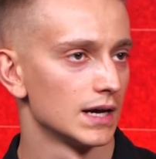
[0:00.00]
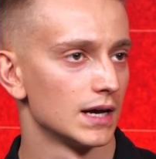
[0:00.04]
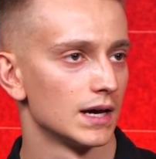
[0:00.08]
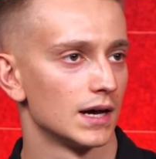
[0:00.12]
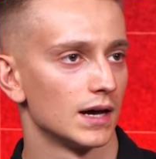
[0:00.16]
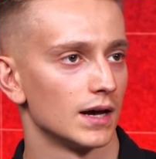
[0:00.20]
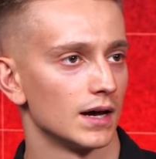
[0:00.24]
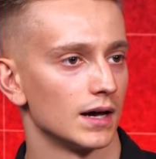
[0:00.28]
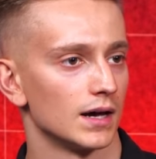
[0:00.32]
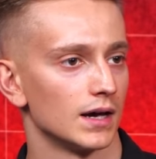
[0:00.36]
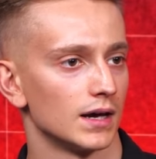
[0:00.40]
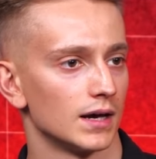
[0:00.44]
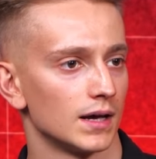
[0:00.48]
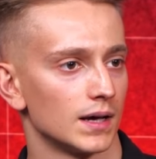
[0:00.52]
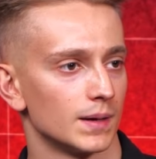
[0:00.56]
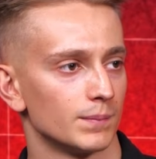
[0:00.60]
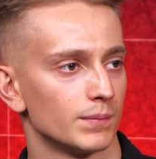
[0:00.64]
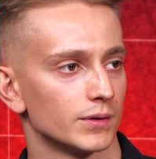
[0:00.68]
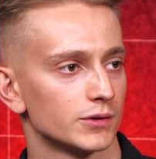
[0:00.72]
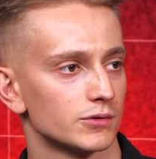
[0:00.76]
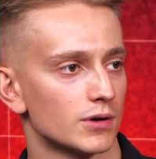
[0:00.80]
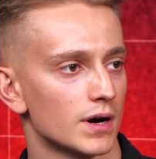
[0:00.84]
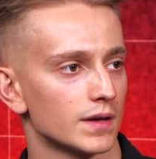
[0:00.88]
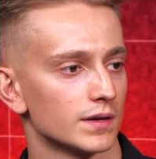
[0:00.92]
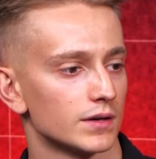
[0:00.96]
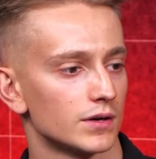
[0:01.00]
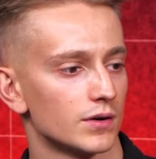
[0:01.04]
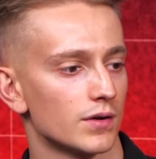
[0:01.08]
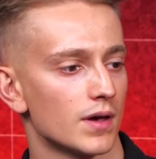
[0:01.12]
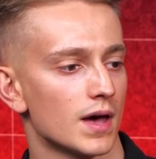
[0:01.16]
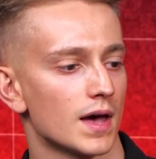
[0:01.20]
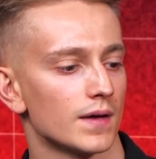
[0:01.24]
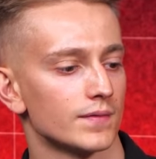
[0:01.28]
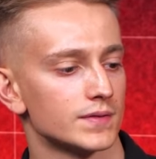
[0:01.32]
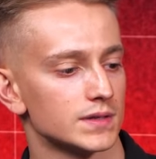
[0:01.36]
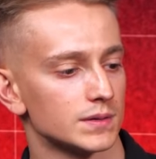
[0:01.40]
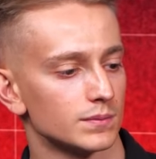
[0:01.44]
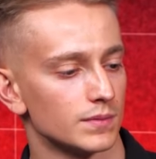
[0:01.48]
but rather you
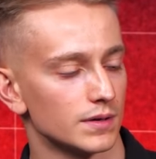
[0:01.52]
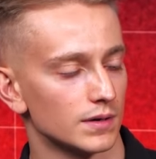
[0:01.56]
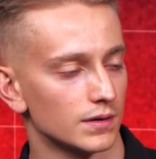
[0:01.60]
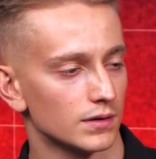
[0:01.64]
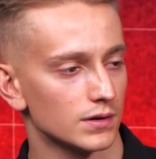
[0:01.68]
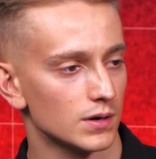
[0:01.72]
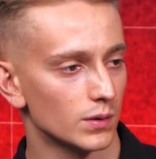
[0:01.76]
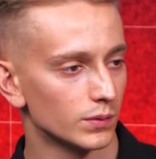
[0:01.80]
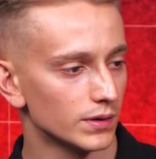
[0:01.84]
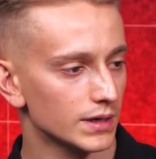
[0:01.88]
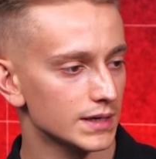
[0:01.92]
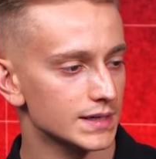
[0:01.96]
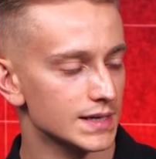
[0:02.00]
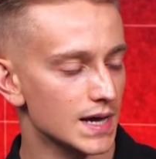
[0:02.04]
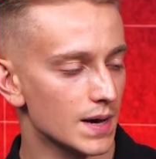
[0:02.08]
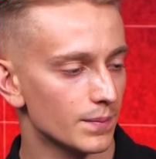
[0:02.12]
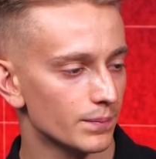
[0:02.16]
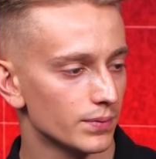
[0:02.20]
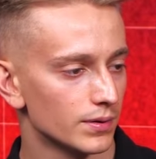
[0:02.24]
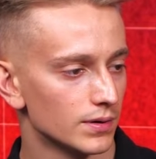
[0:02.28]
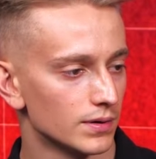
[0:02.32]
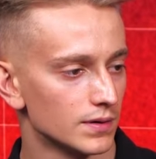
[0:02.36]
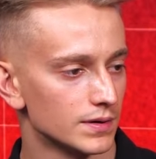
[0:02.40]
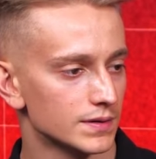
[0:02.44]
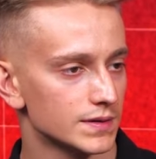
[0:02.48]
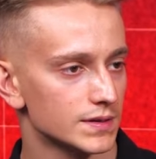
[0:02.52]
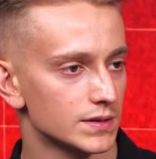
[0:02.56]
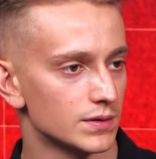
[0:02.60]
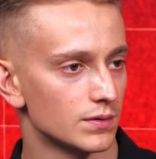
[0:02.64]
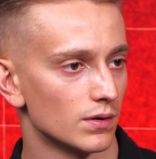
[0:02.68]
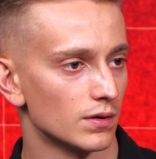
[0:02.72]
have some code examples.